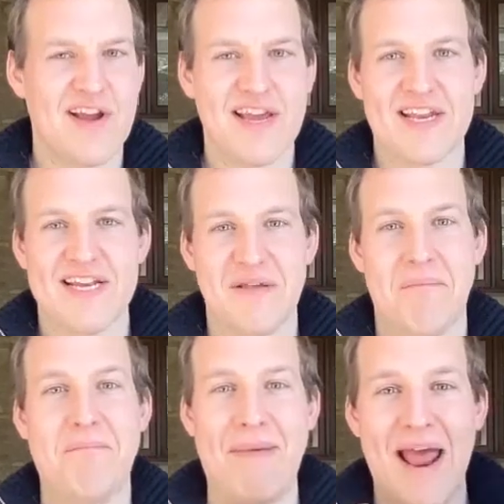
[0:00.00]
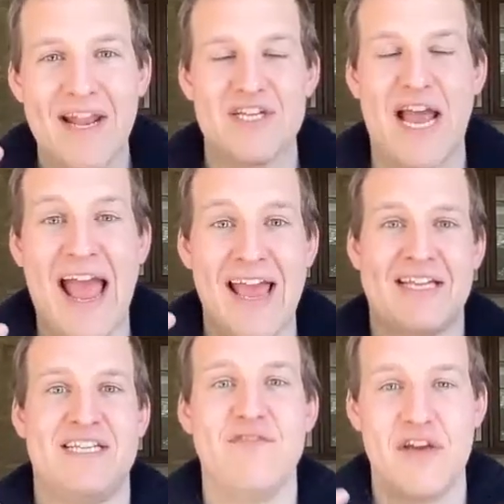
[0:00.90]
recognized that
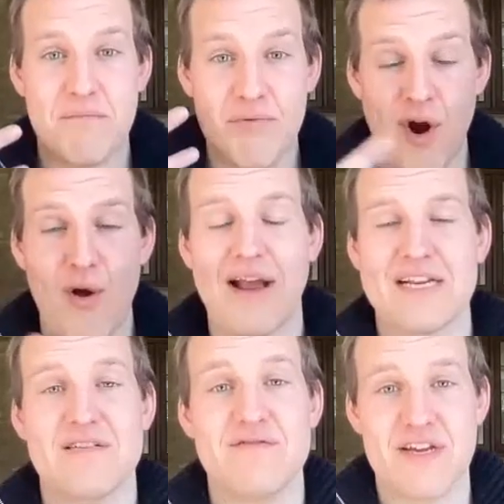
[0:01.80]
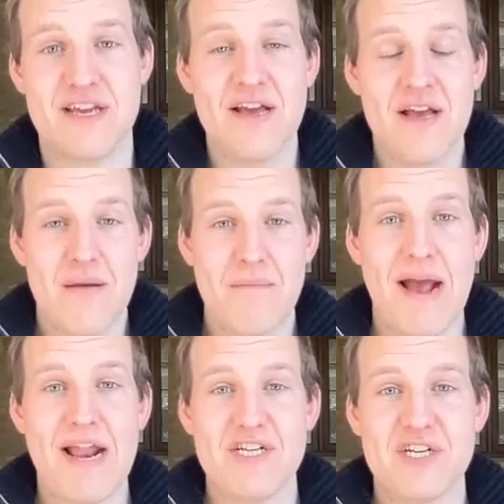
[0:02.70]
proactively
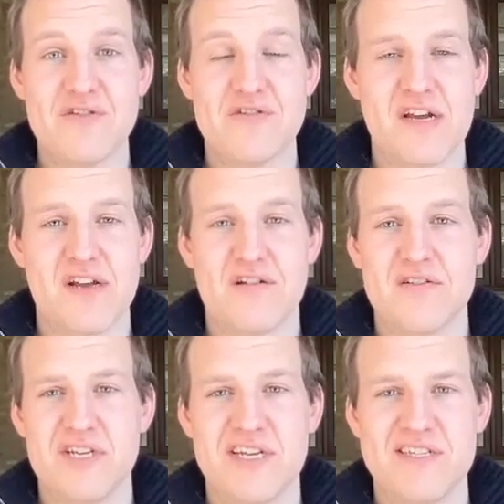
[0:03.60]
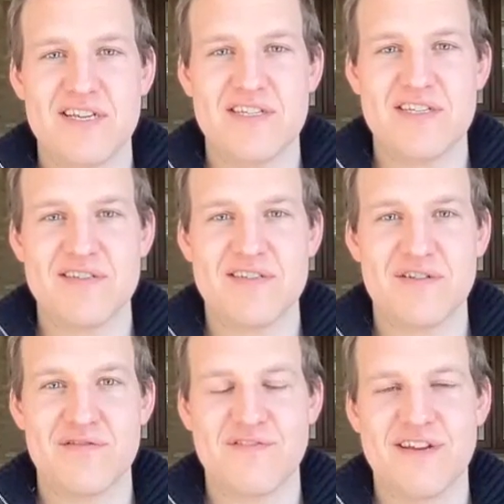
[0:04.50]
managing your psychology is a
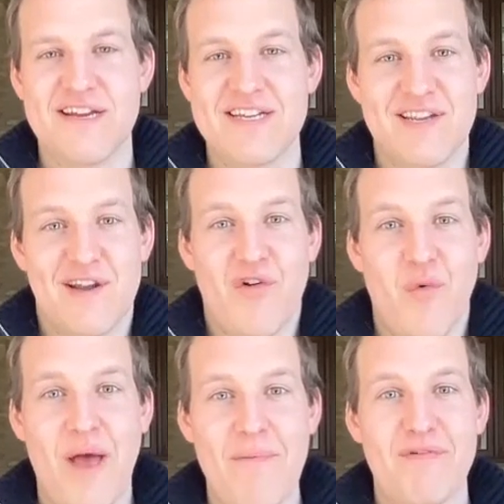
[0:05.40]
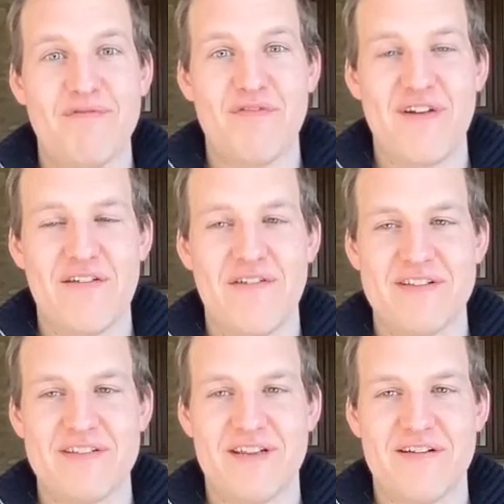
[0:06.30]
sort of secret weapon for
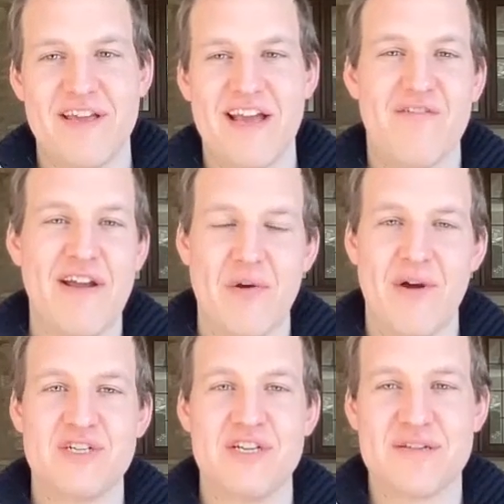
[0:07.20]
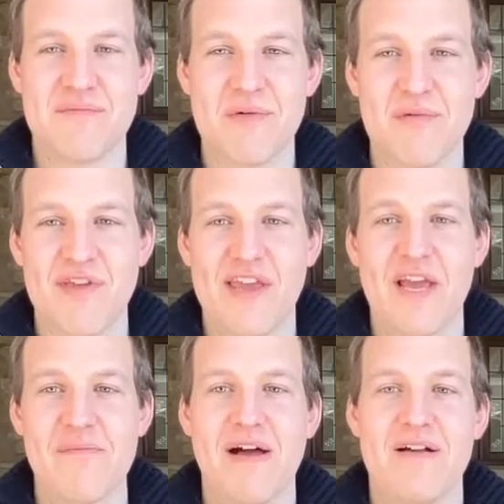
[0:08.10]
founders. So yeah, great question. It's something we're
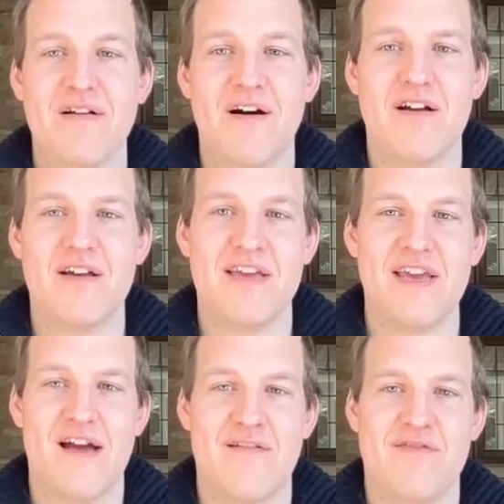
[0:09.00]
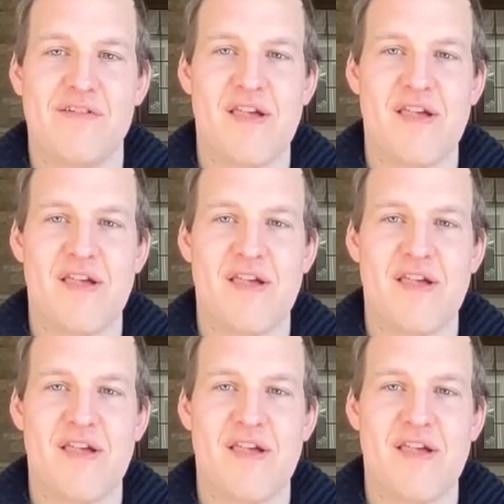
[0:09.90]
thinking about a lot at EF.